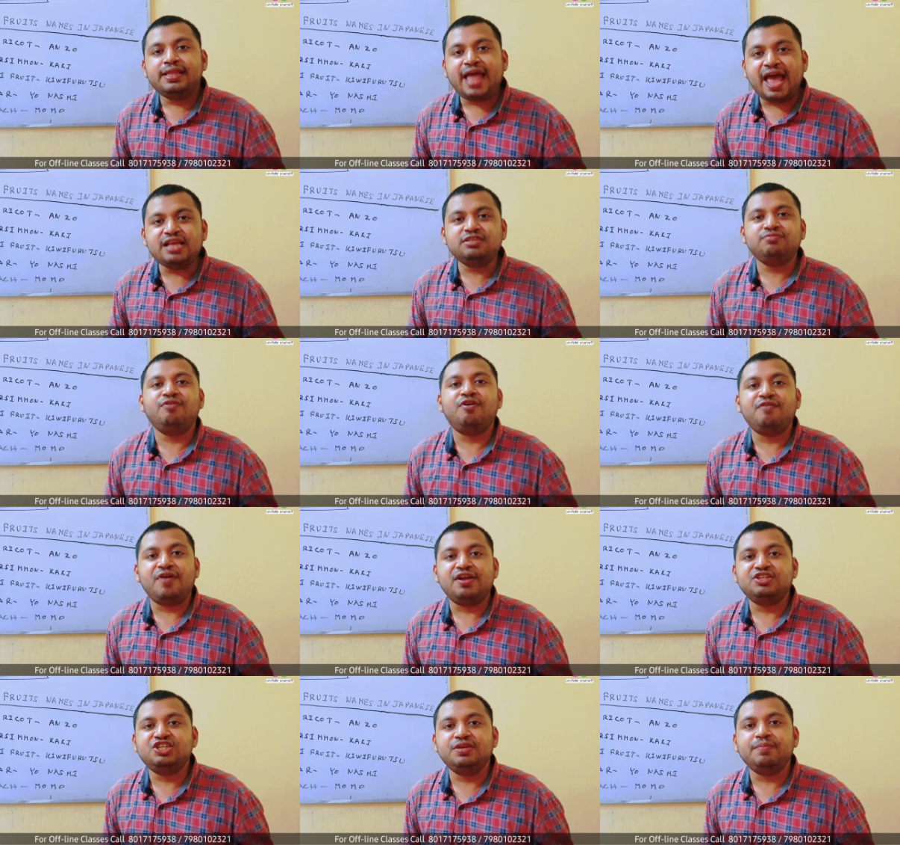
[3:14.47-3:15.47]
Thanks for
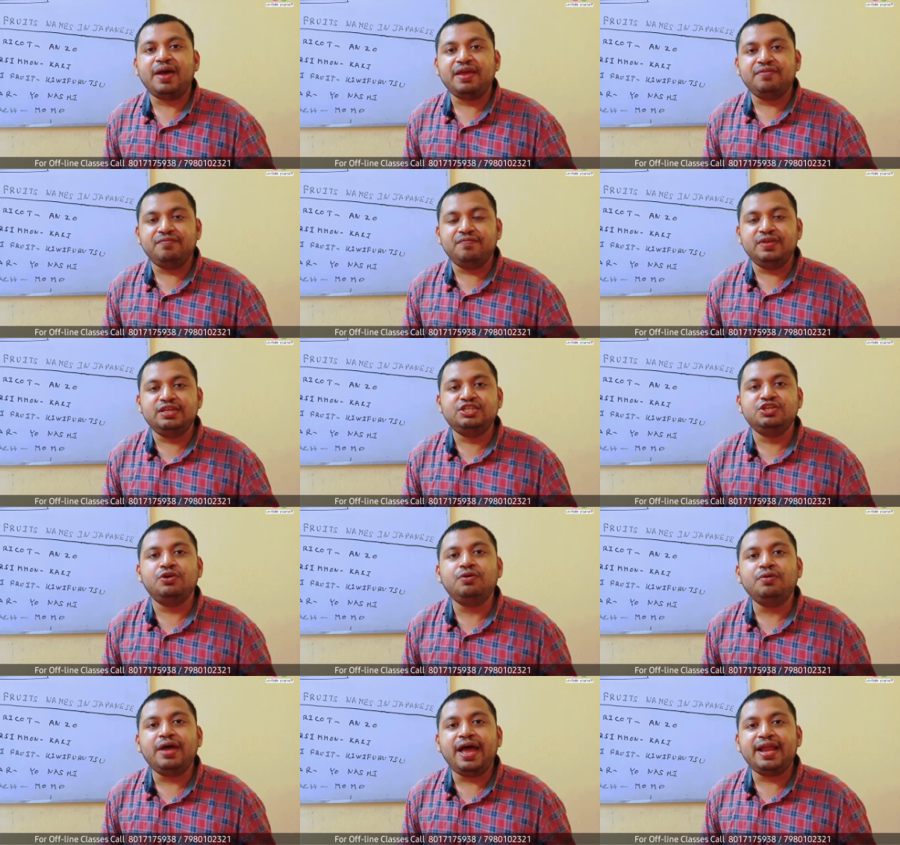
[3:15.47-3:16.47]
watching my
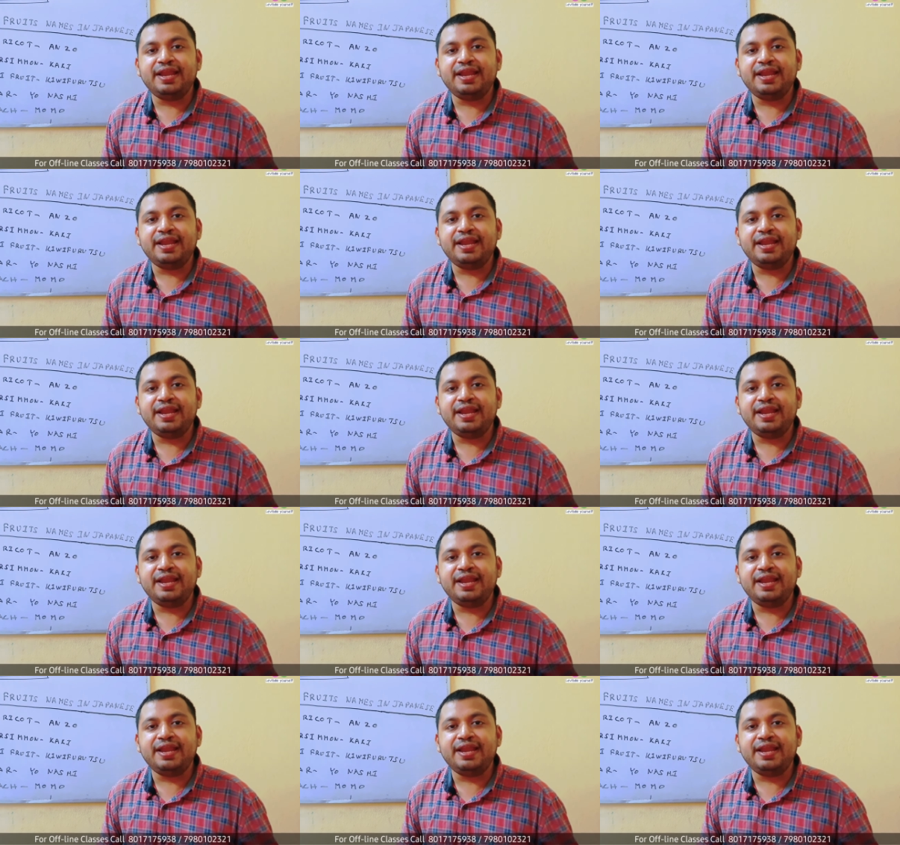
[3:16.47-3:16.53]
video